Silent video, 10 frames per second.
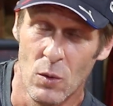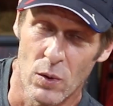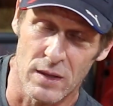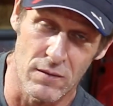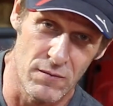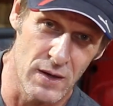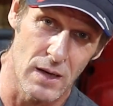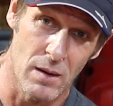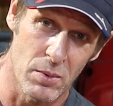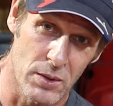with a
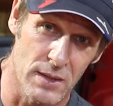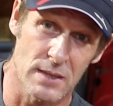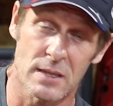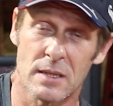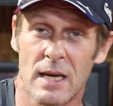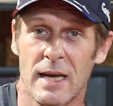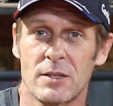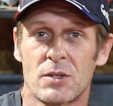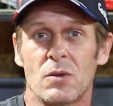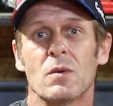VIN number that's
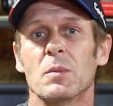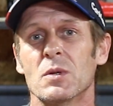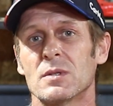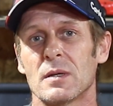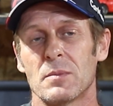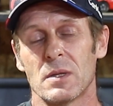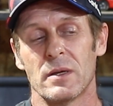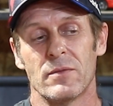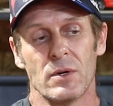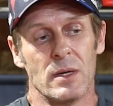attached to a museum
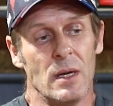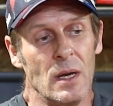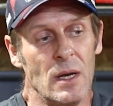delivery.